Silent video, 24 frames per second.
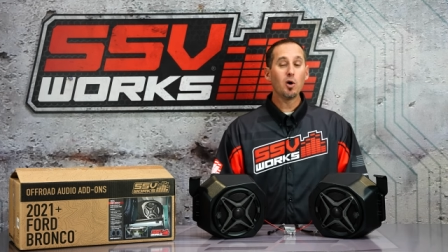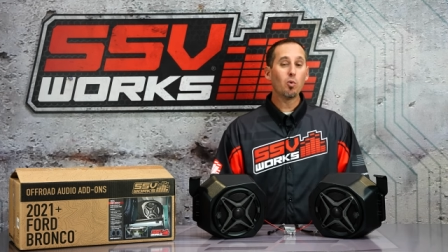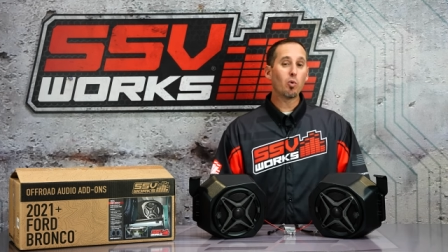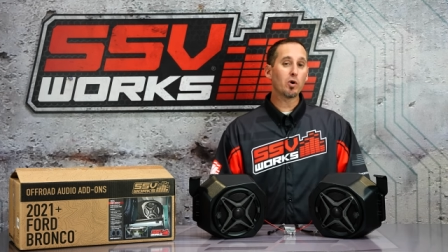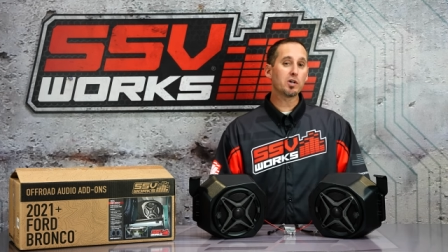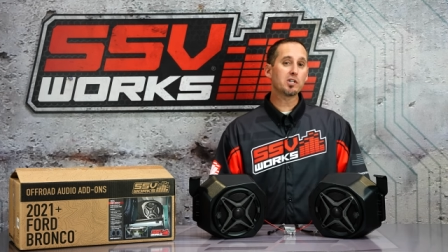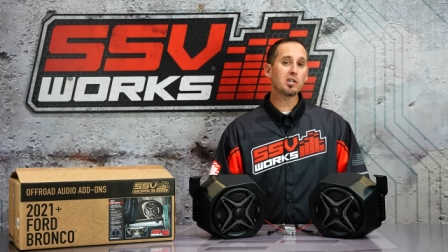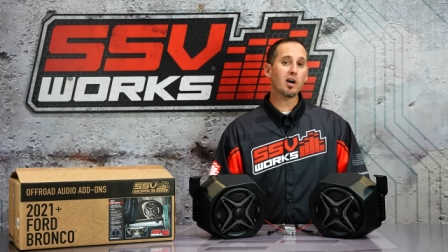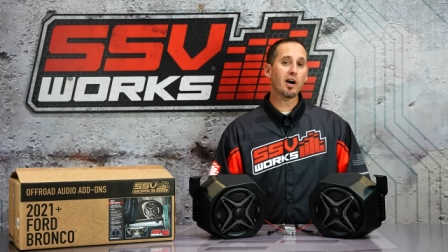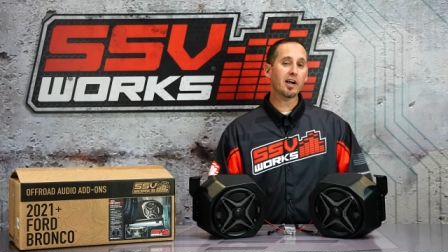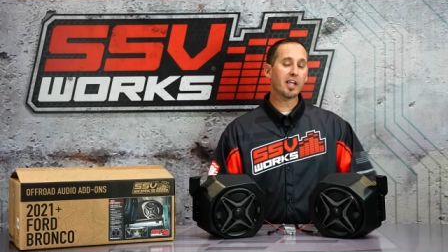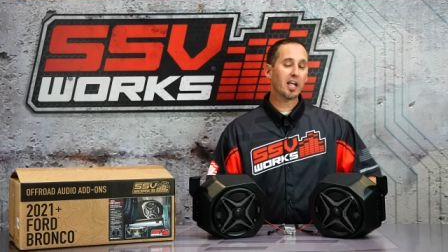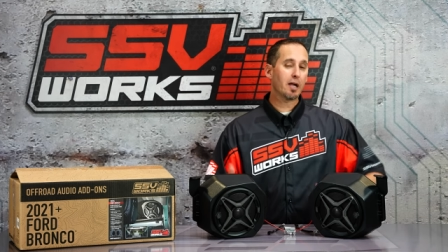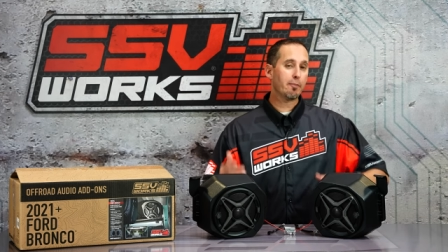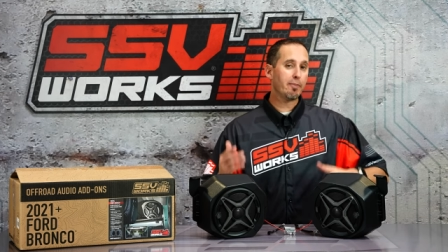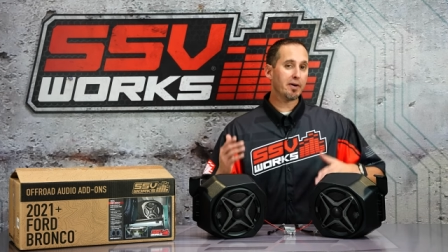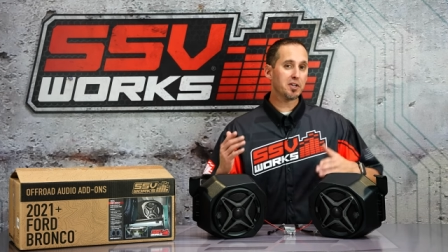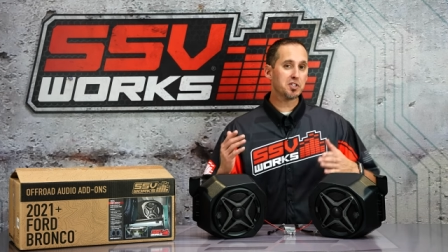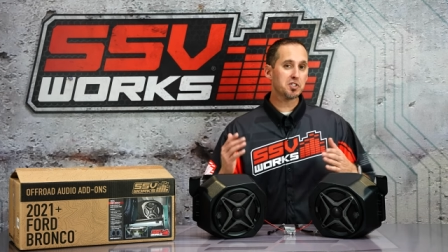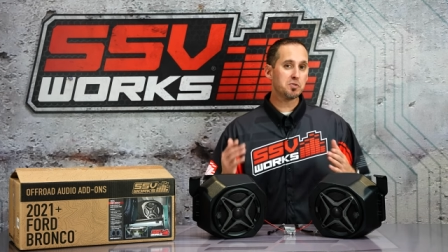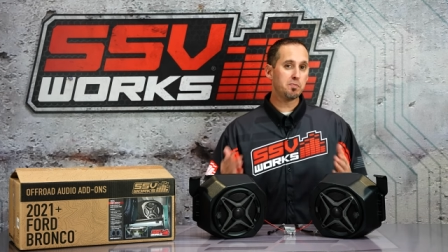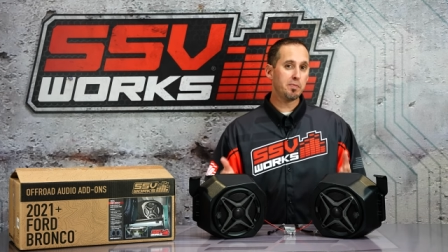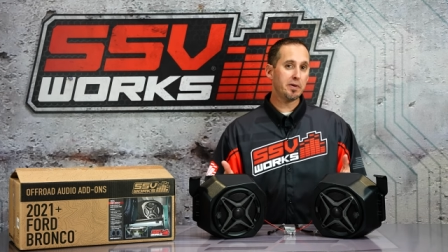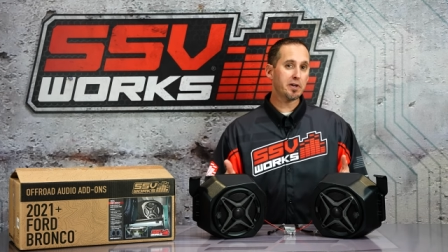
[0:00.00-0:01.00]
we're talking
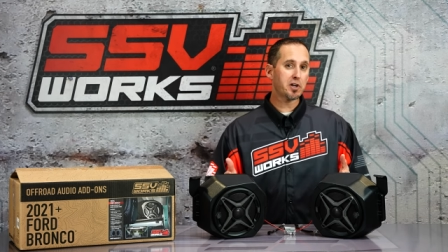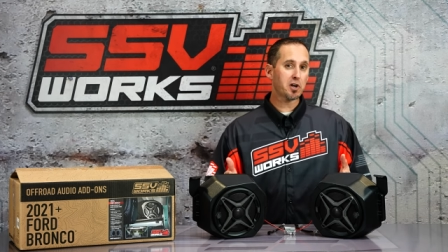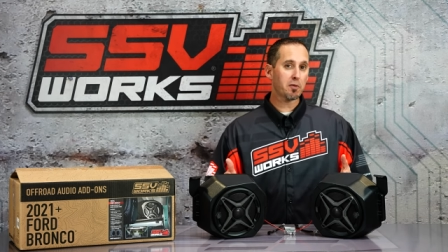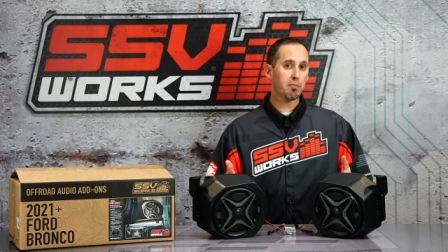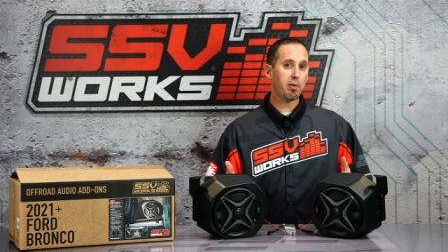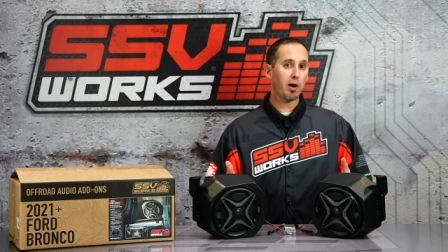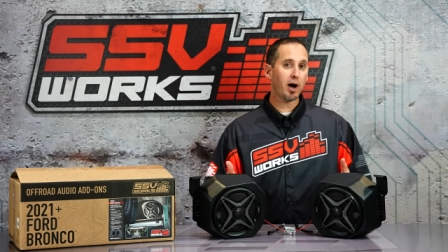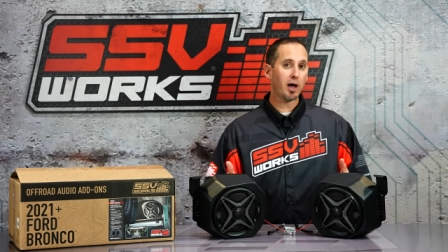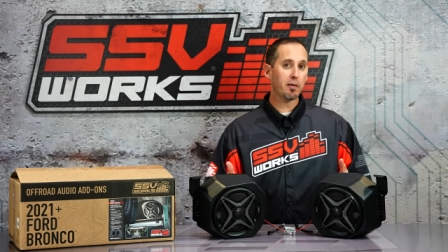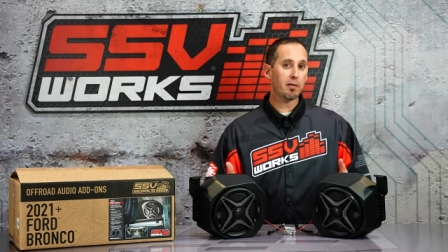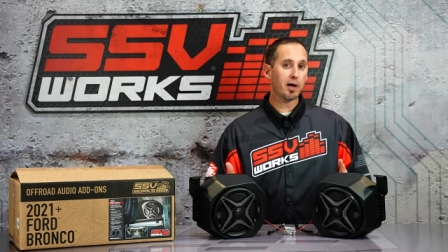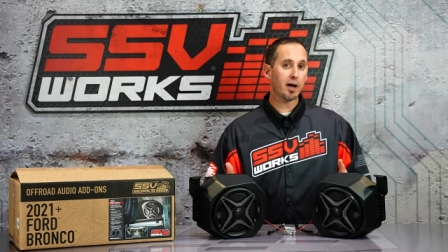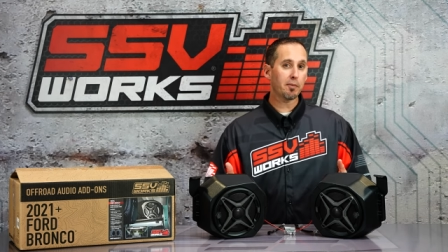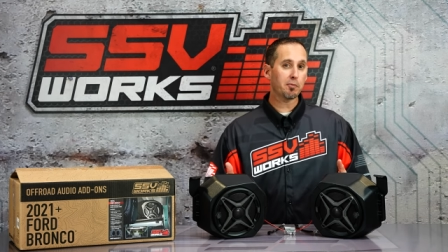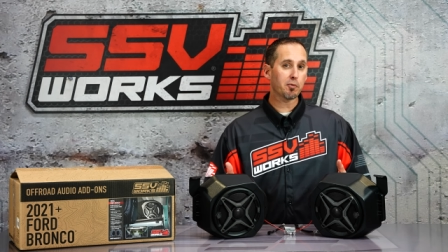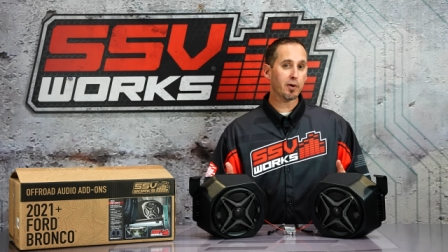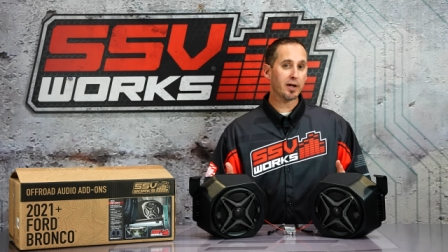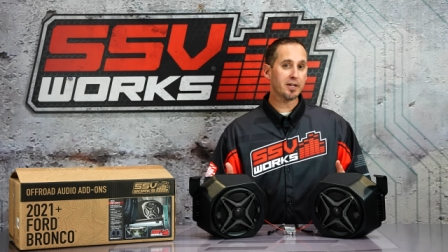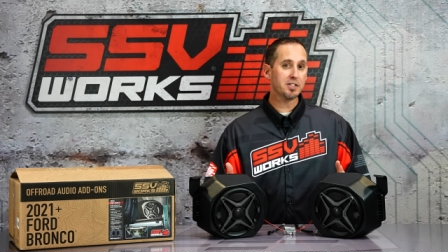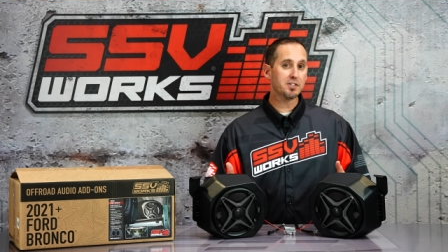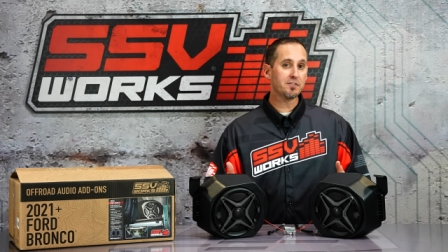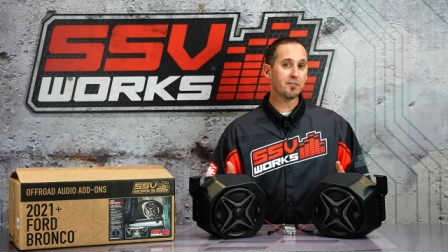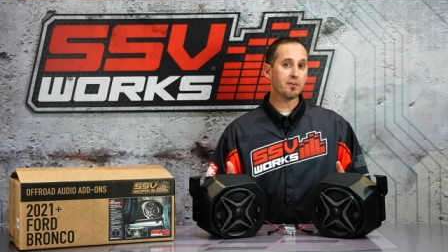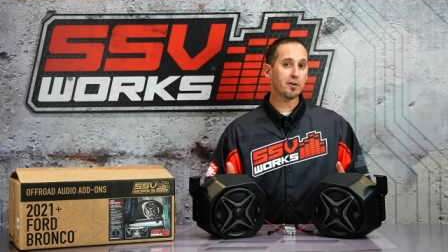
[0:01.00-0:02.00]
about speaker pod
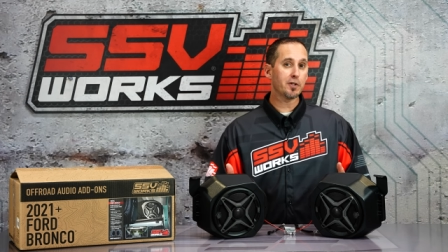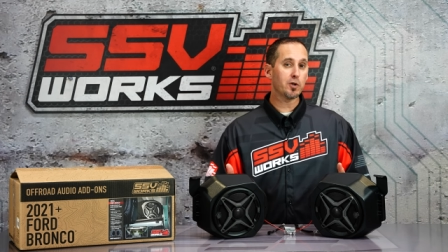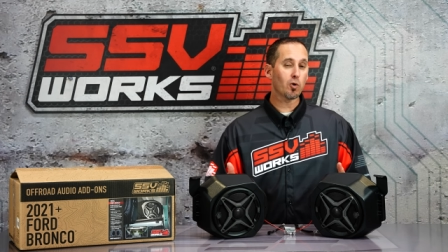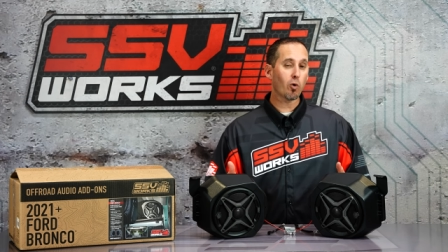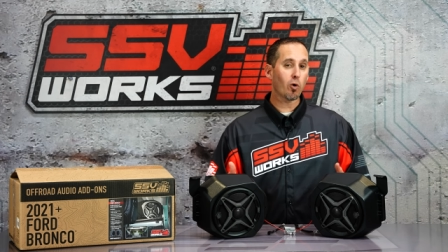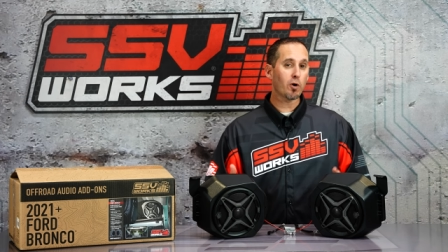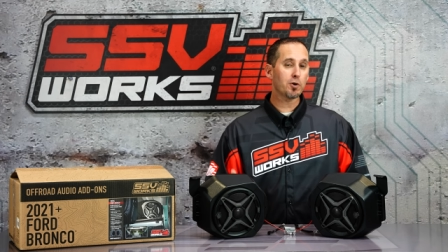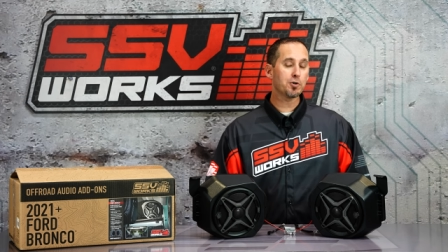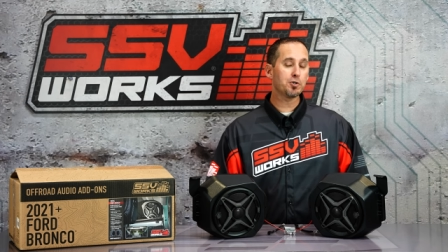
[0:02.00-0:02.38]
upgrades for your